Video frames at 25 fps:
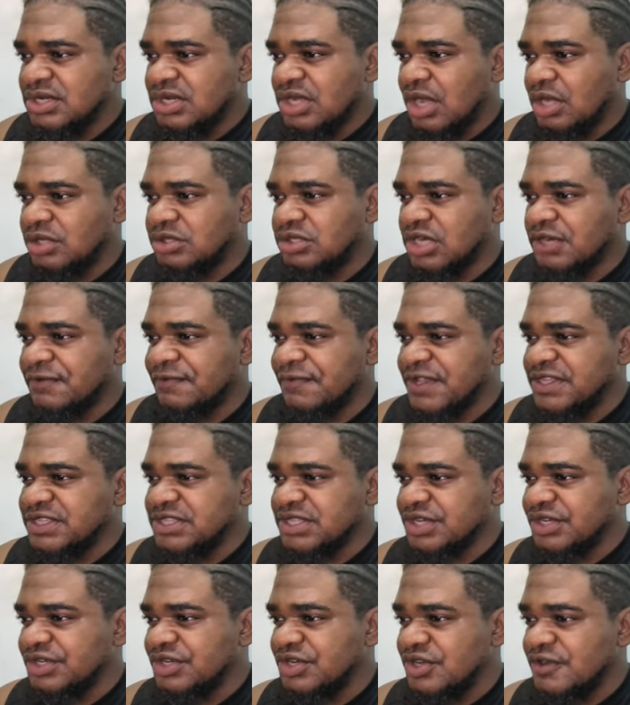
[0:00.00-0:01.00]
out of the
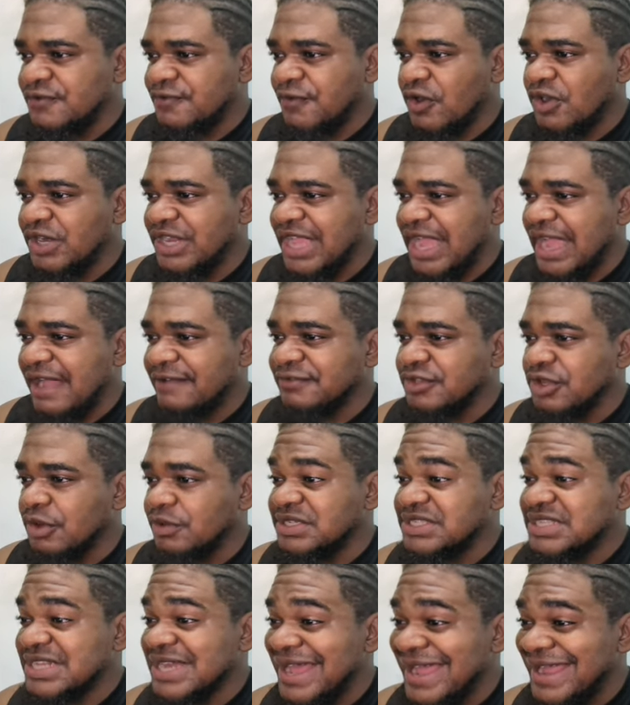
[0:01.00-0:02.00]
face of the earth. All they have now
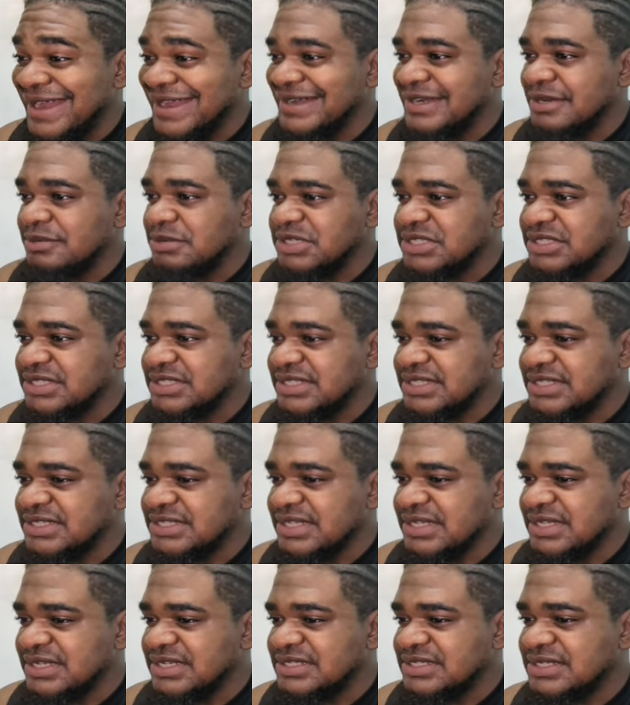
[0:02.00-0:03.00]
is land, brothers and
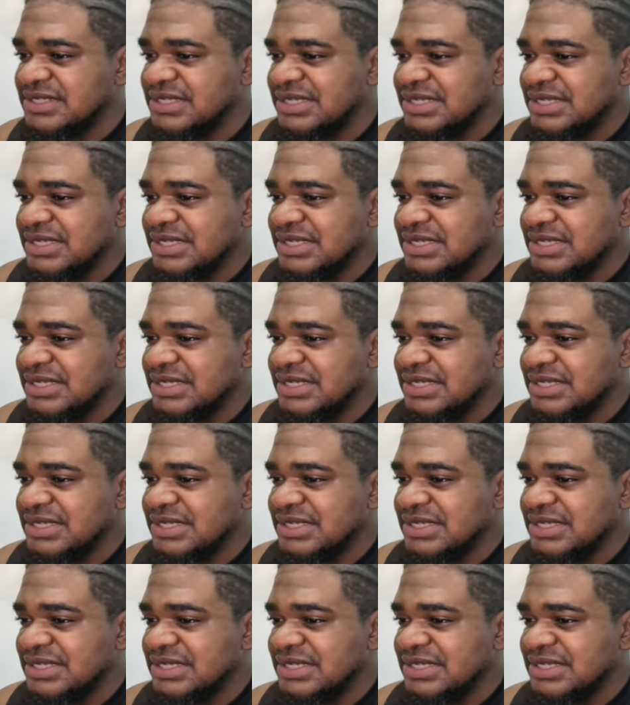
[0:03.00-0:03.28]
sisters.